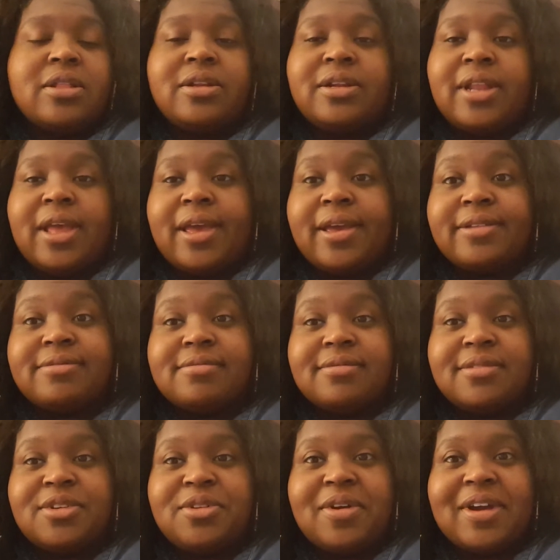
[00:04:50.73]
Other than that,
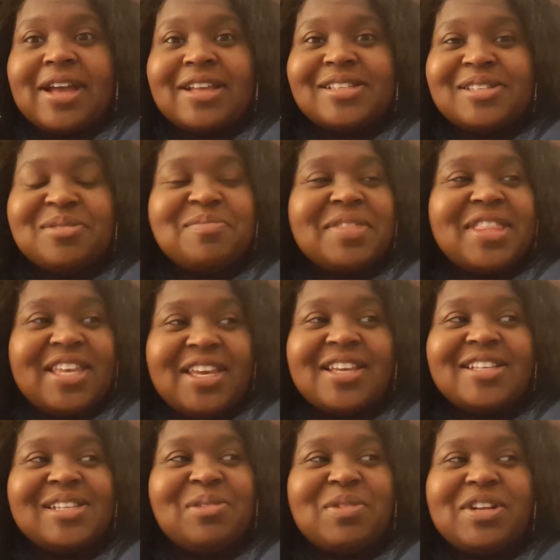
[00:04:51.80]
you know, I got some
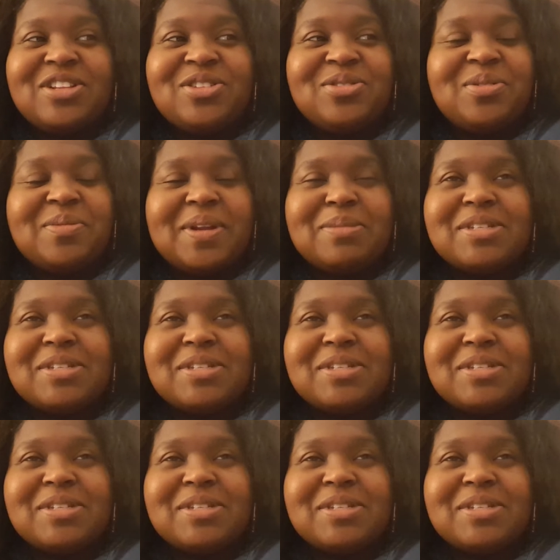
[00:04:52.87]
things I want to do,